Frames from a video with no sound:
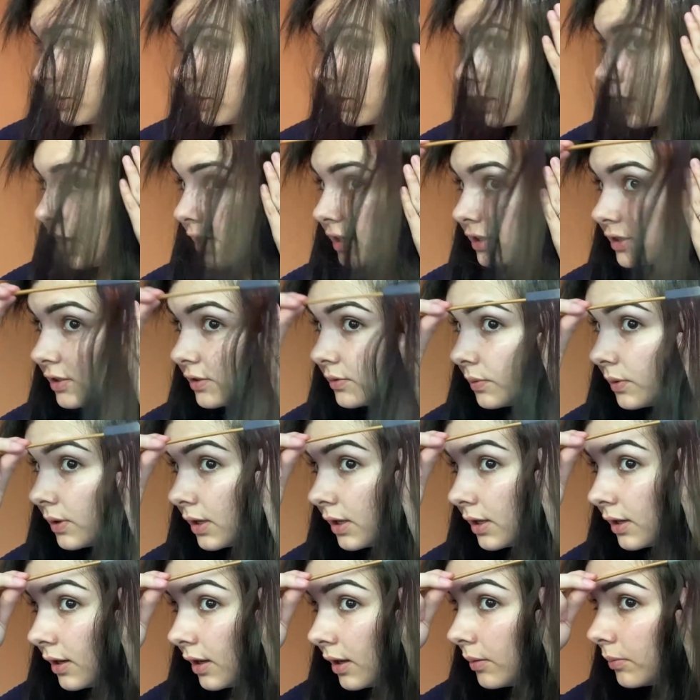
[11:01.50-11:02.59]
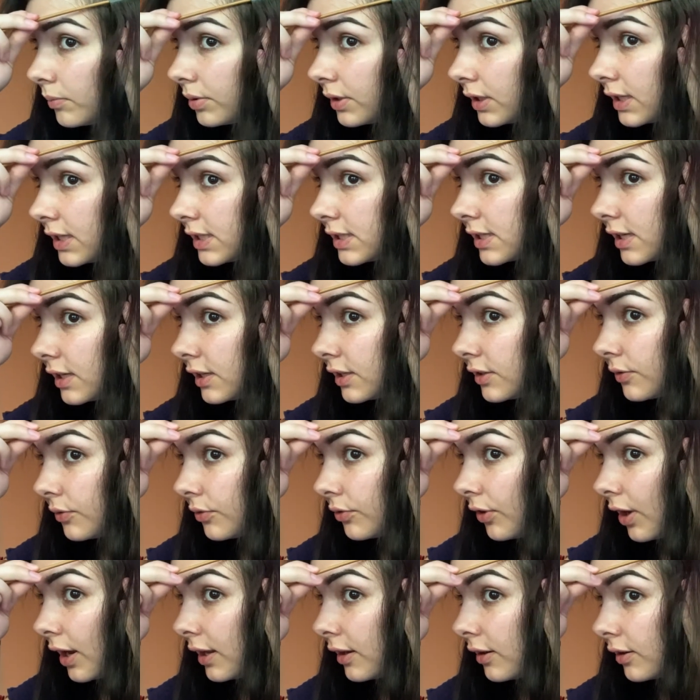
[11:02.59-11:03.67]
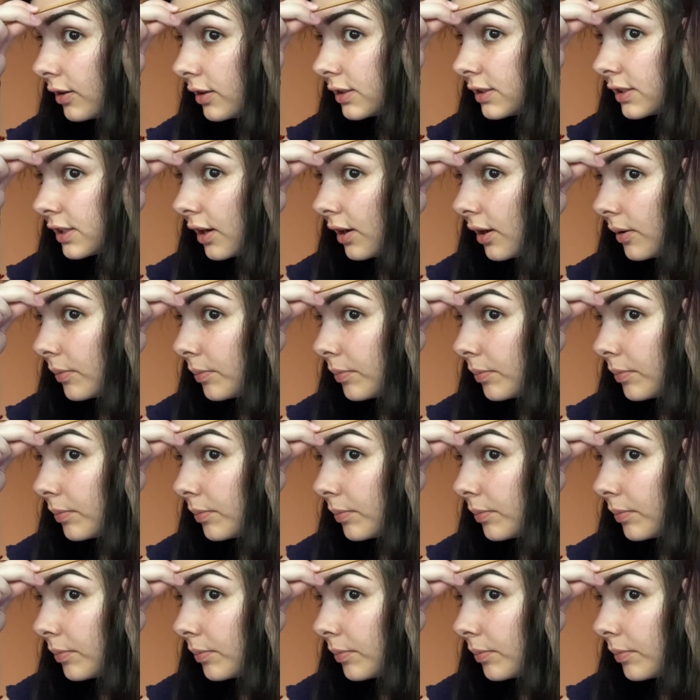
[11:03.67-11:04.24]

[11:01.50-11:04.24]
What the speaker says: our next one and place it right on top.